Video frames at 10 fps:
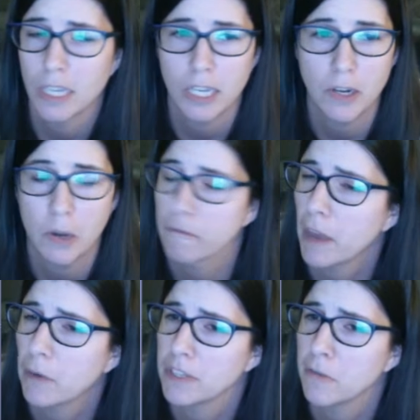If
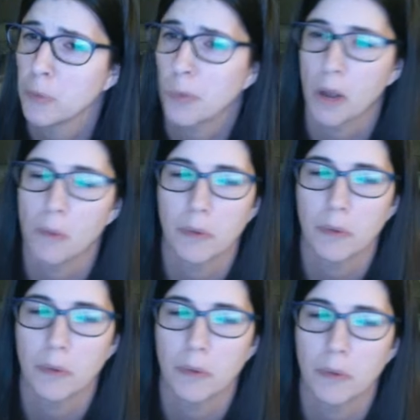that was ever a problem,
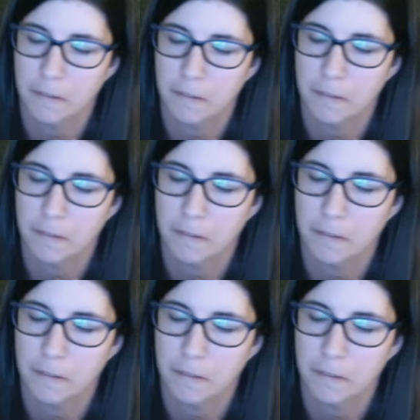you can kind of fix it.